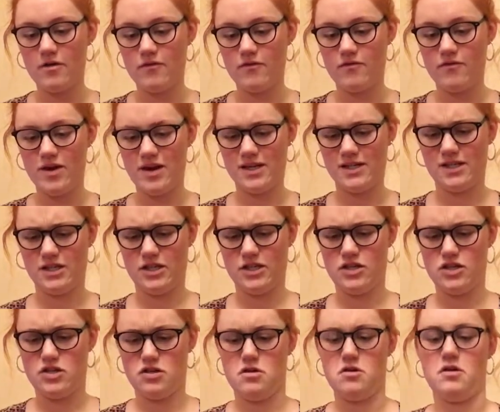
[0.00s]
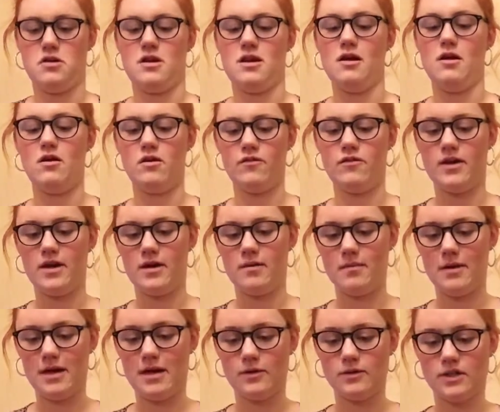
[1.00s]
Radiant Clarifying
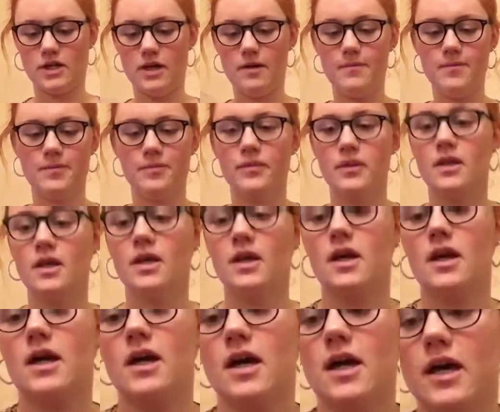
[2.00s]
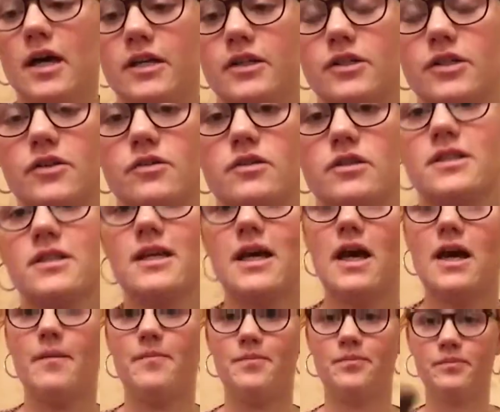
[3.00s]
Powder. And you just
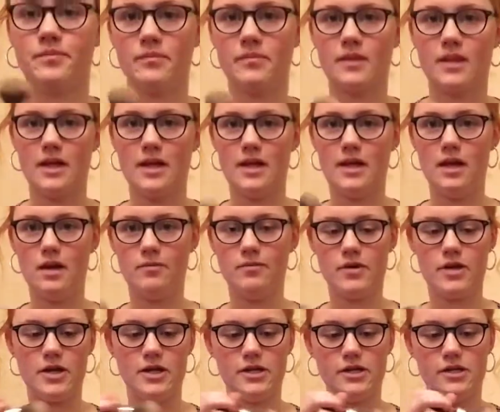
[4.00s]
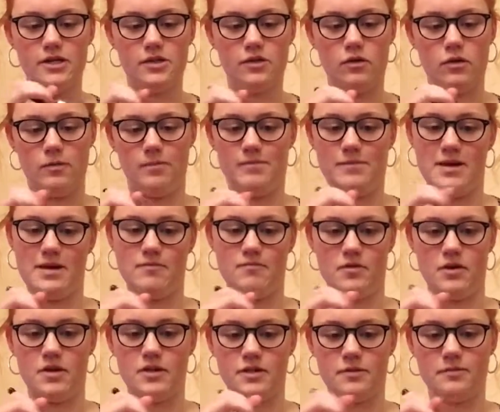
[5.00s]
get a little brush, or a big
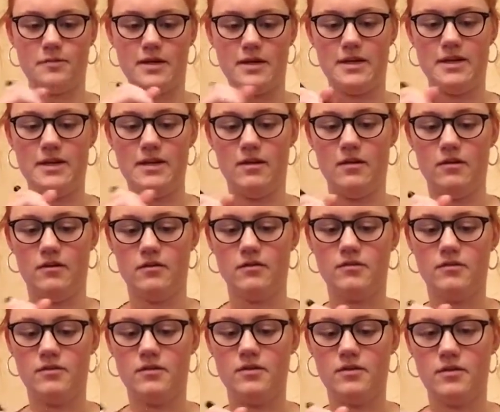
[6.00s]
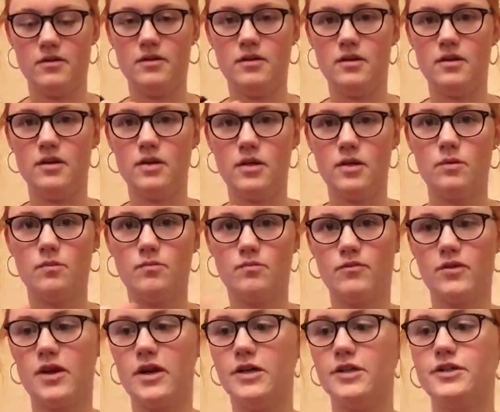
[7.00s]
brush, but a little
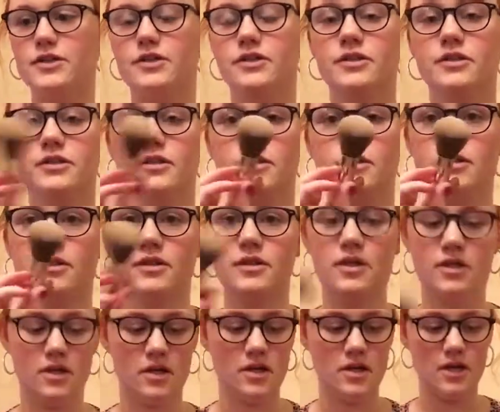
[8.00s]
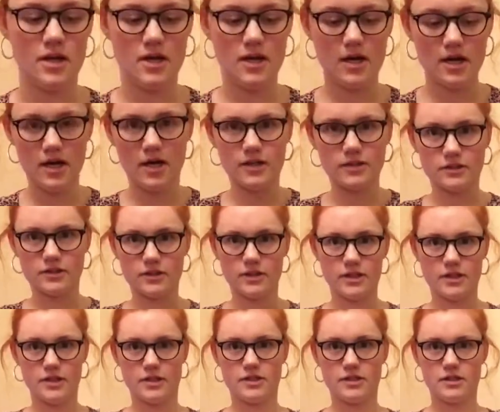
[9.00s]
brush, and
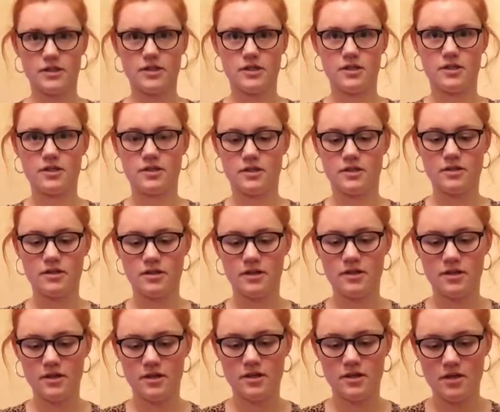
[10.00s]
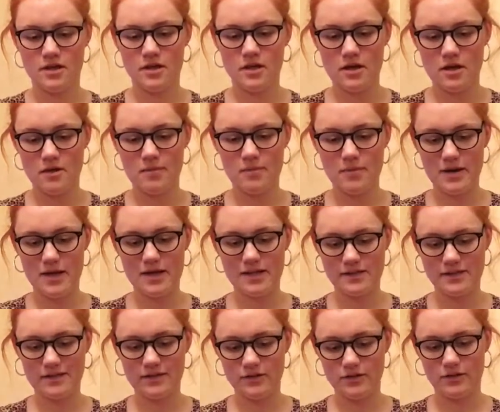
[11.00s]
just blend
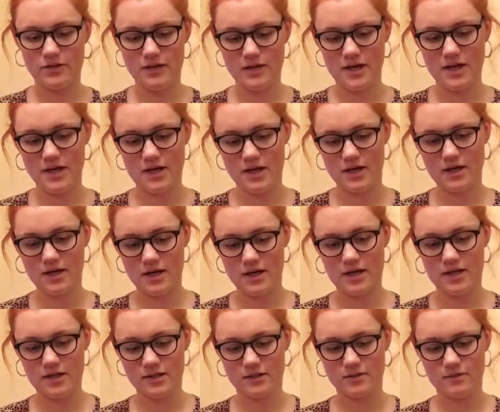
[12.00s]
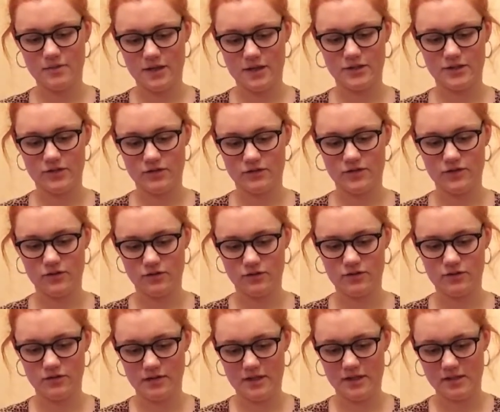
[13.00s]
it all in and make sure it's
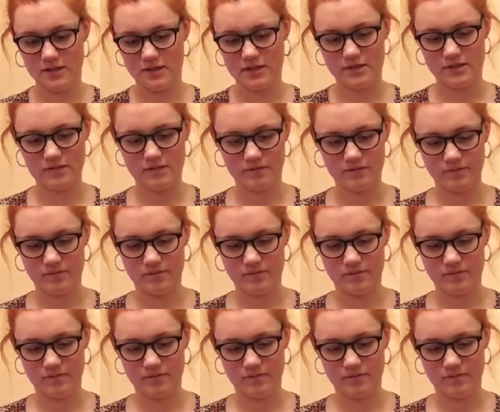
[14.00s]
all nice and